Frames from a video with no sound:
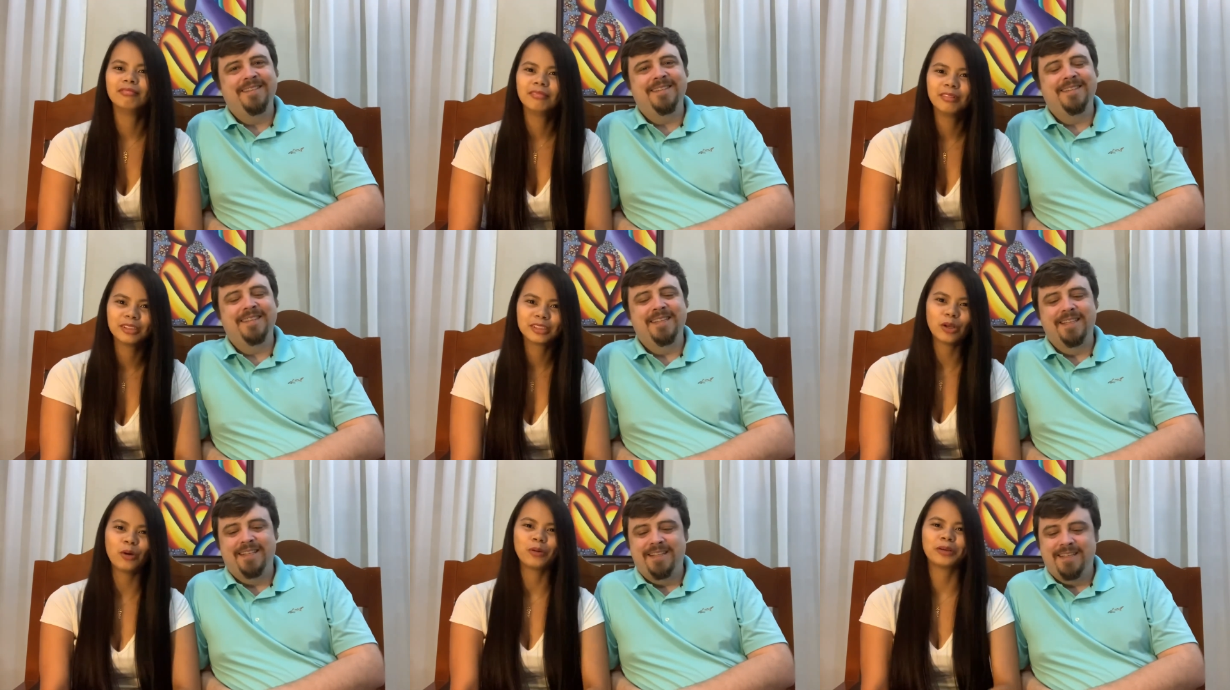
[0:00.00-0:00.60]

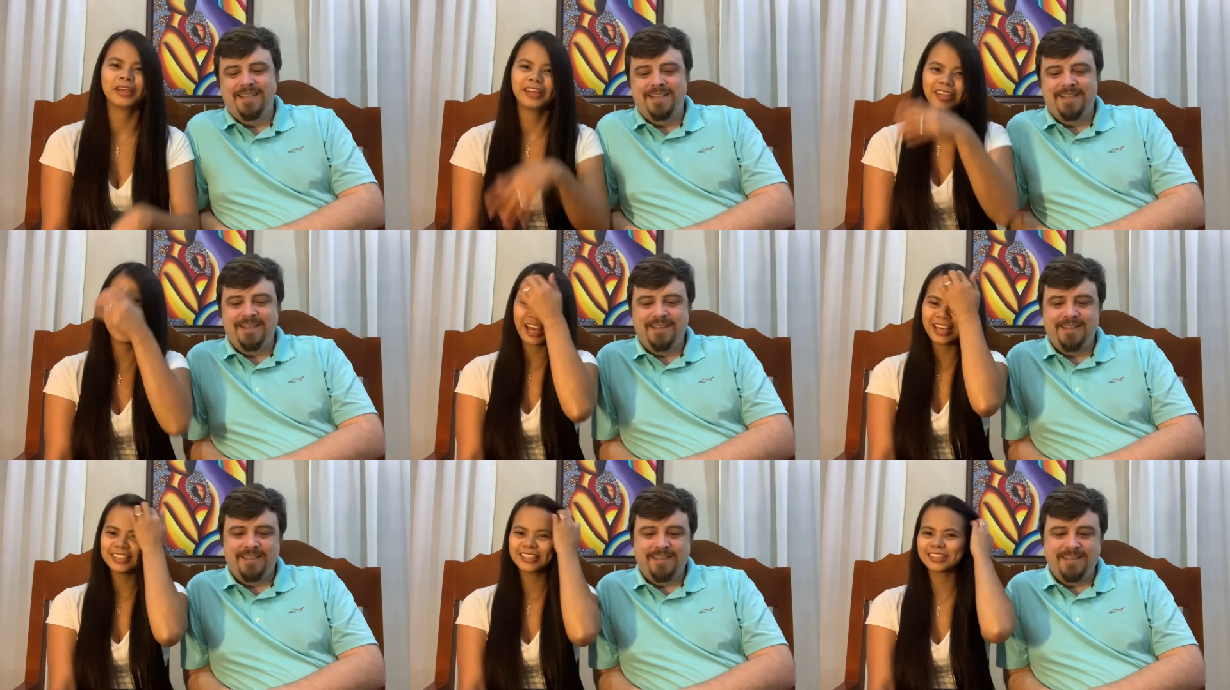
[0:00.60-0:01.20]
Speaker 1: So, okay,
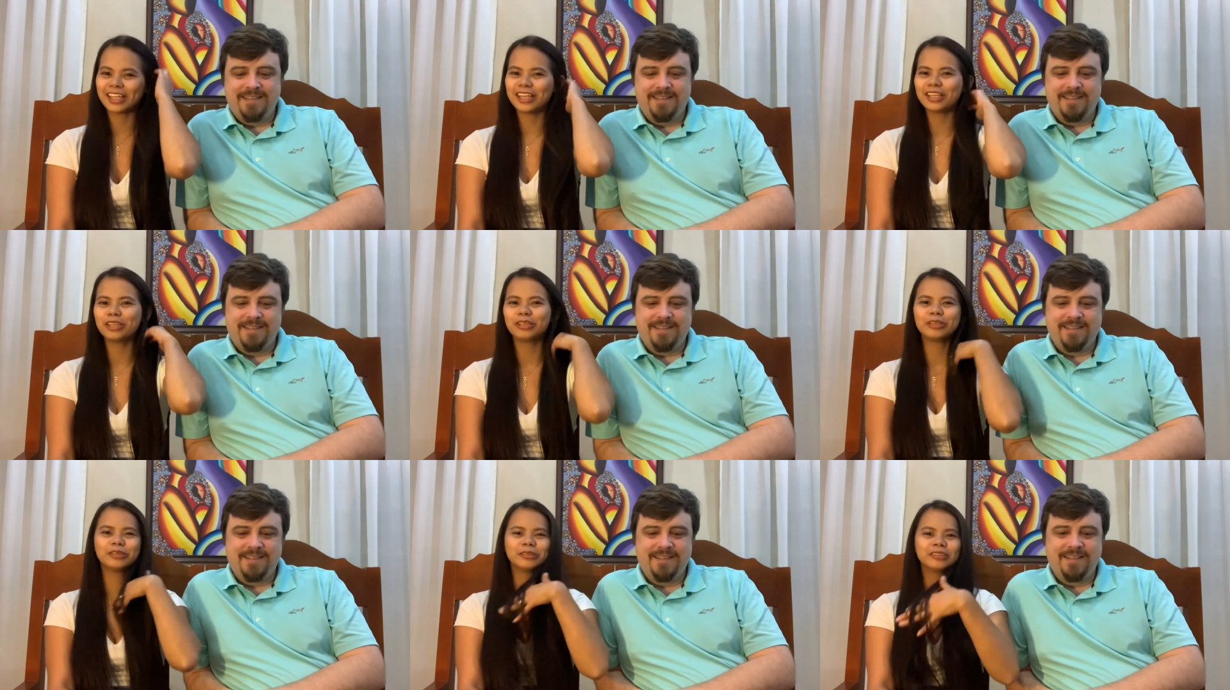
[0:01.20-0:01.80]
guys, thank
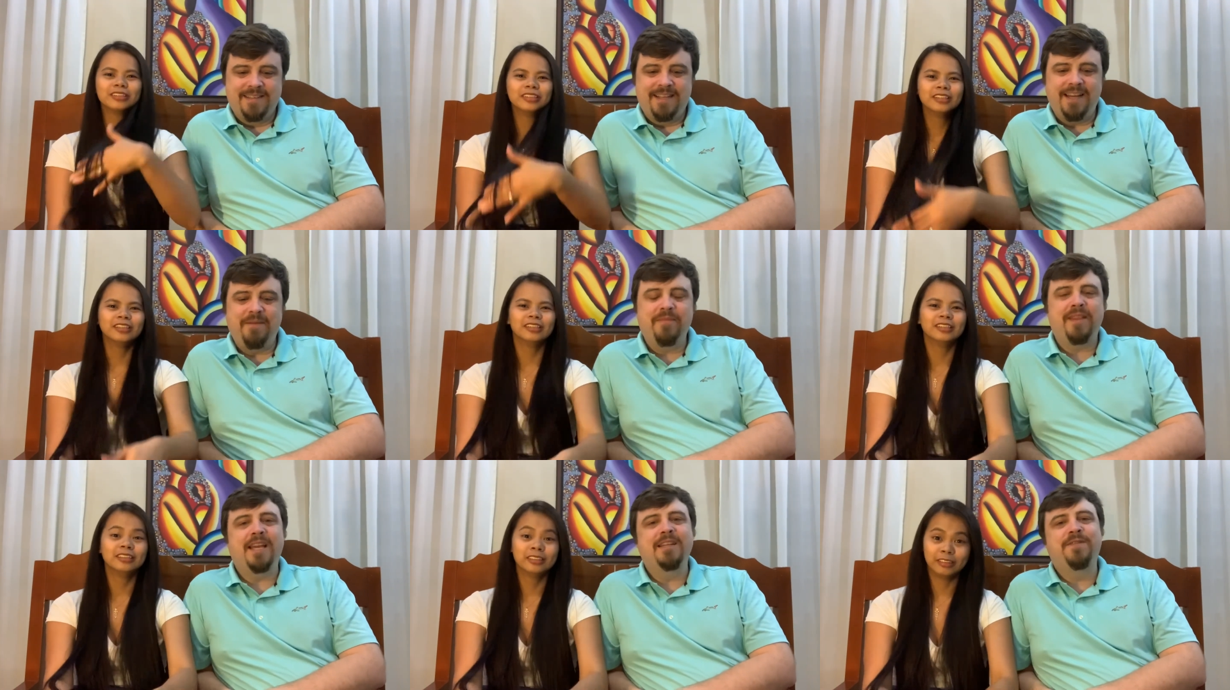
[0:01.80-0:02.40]
you.
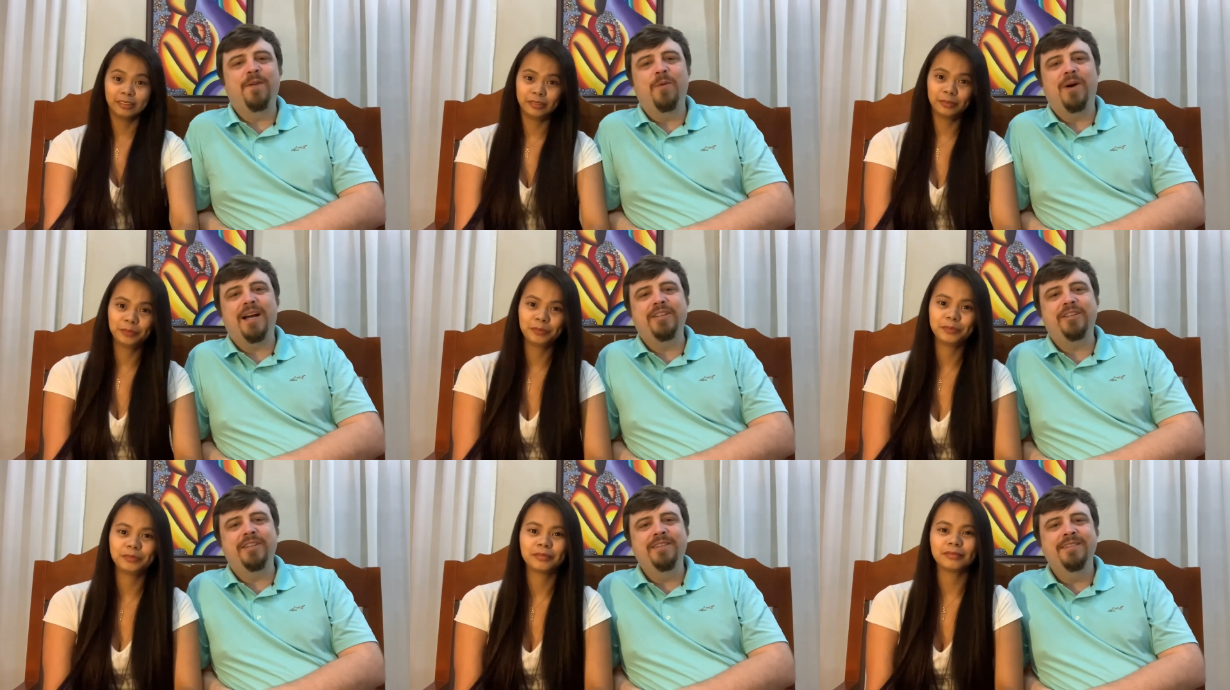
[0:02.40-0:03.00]
Speaker 2: Yep, thanks for
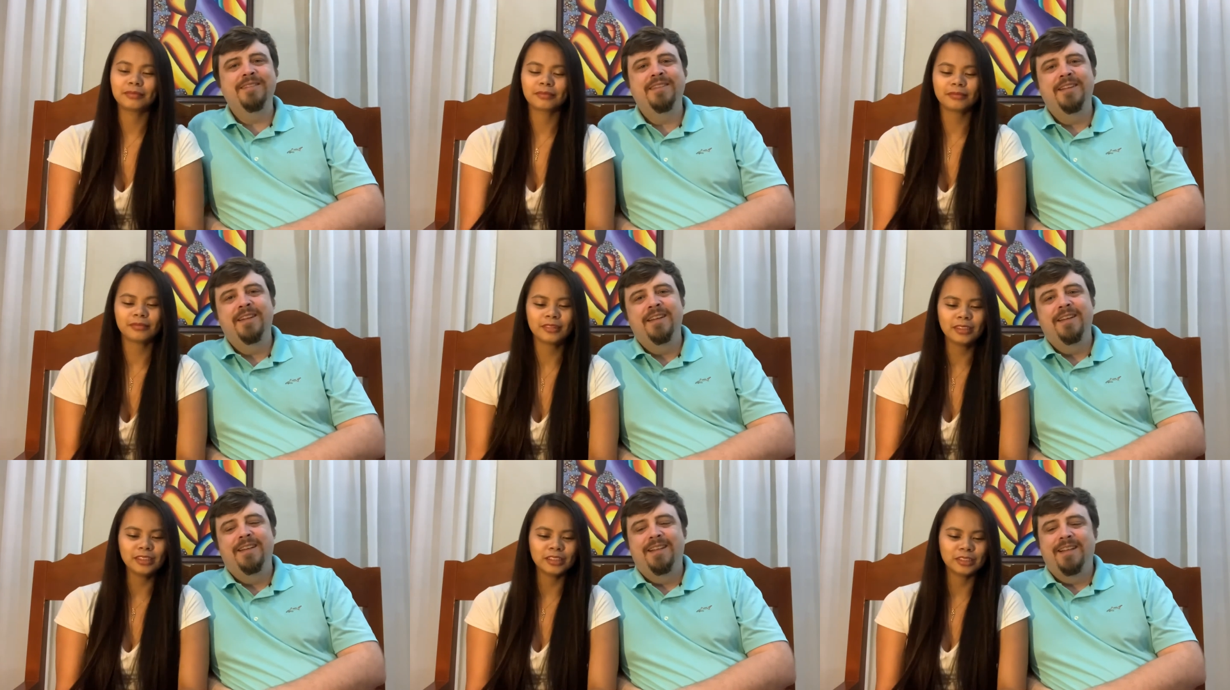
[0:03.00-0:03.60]
watching.
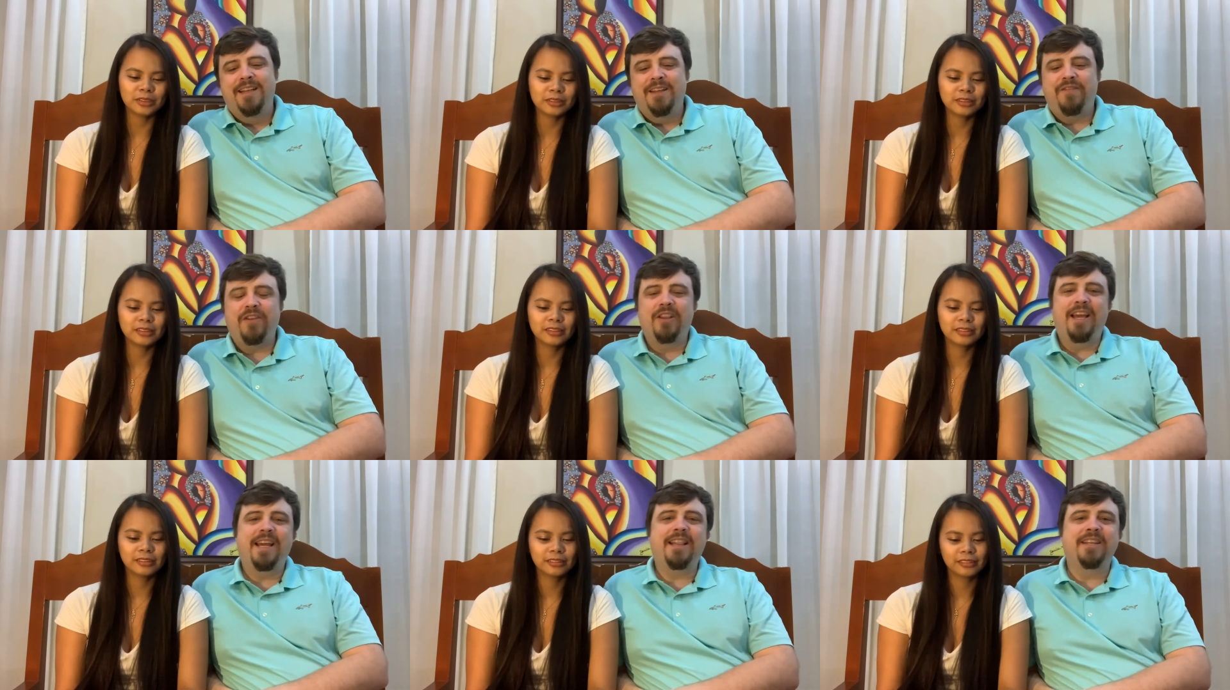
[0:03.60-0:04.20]
If you
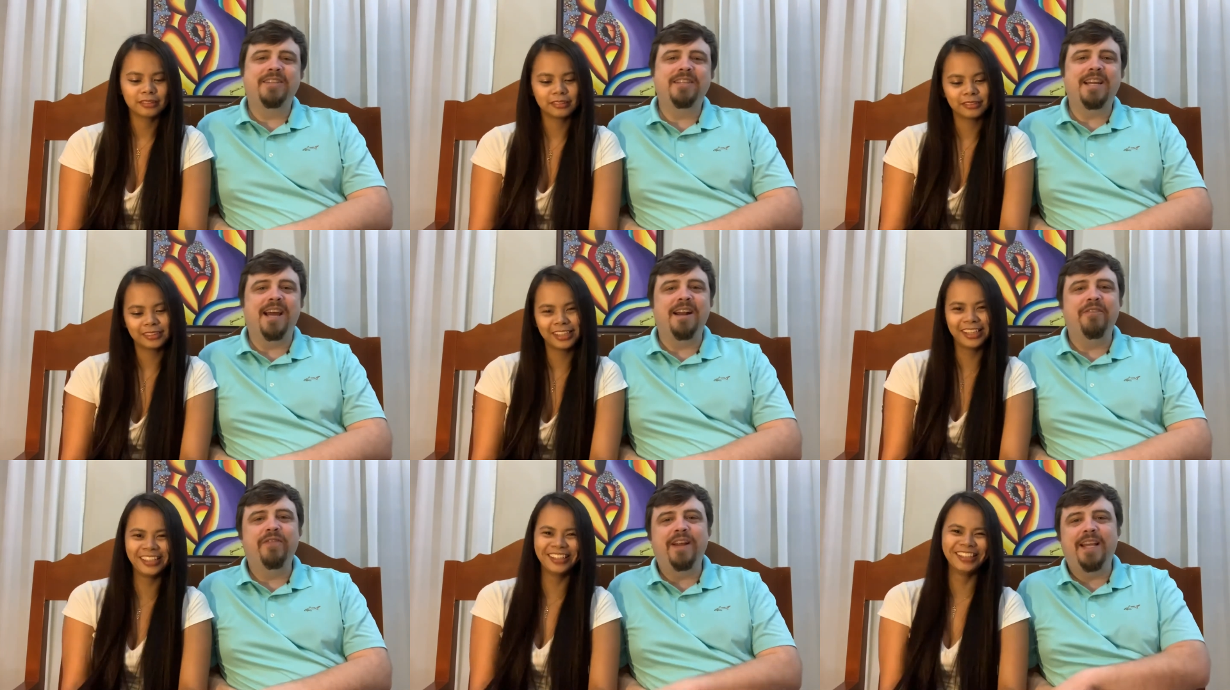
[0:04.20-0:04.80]
like this
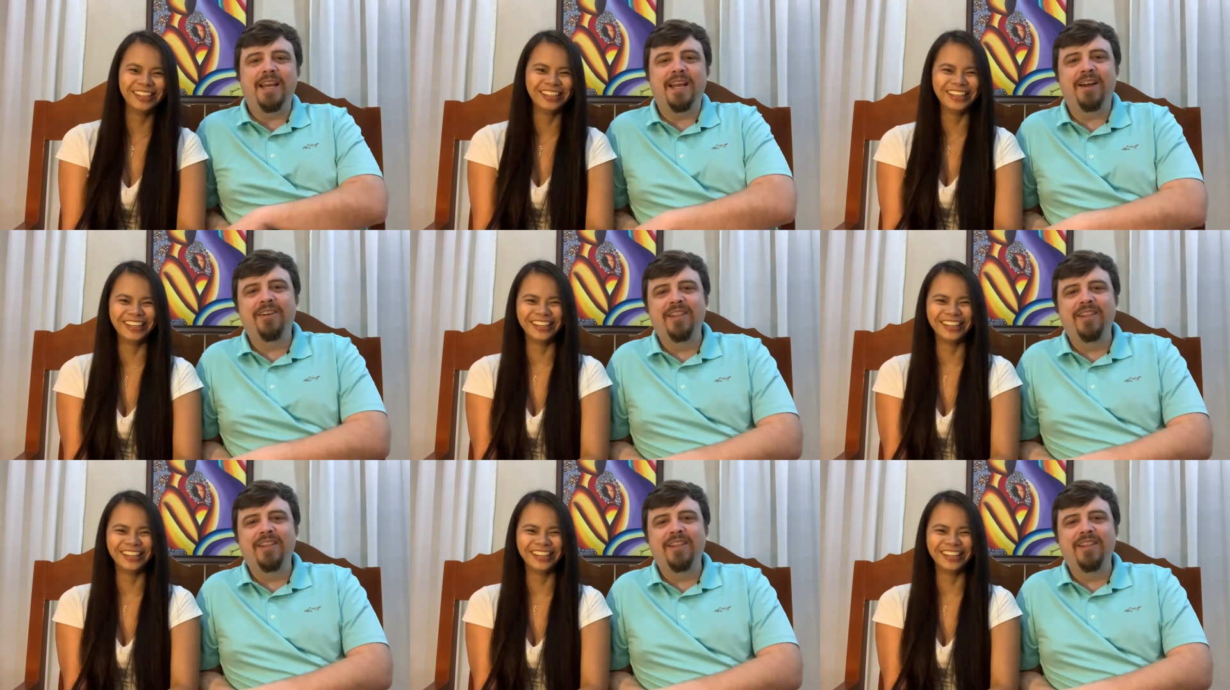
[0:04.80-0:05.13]
kind of video,